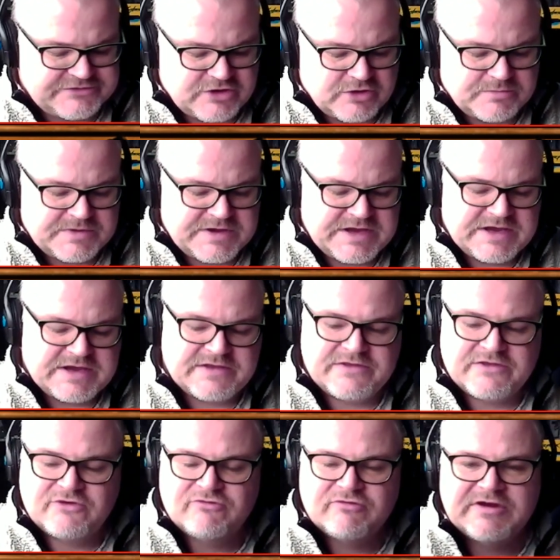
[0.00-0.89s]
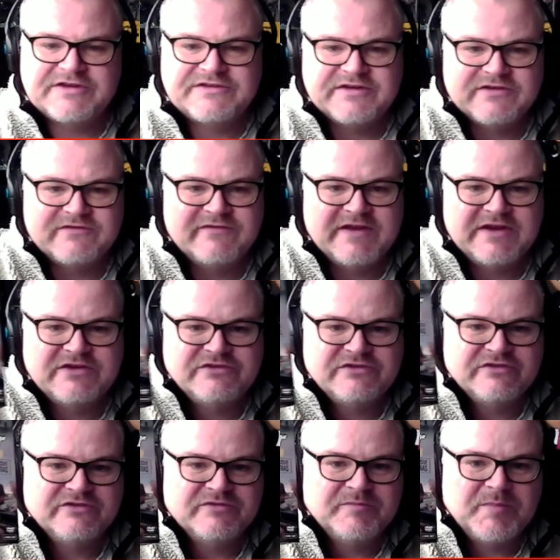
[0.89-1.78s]
Top Gear The Great
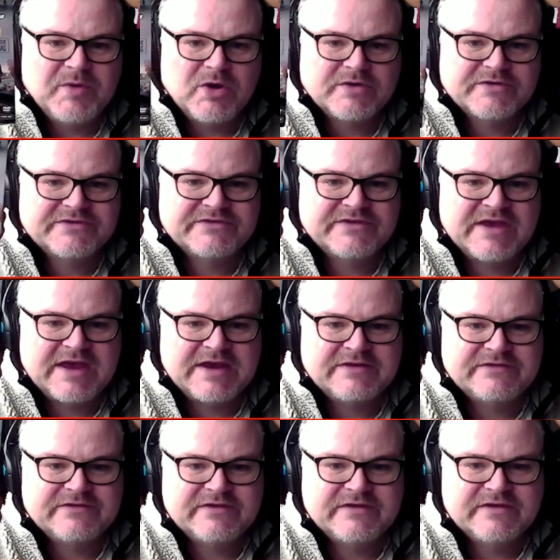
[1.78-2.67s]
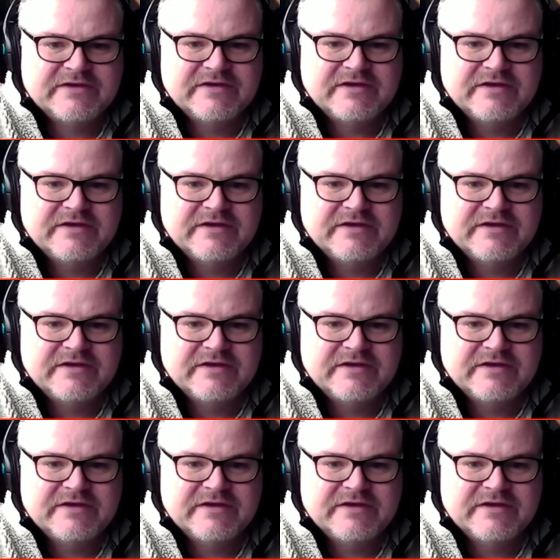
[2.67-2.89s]
Adventures box set.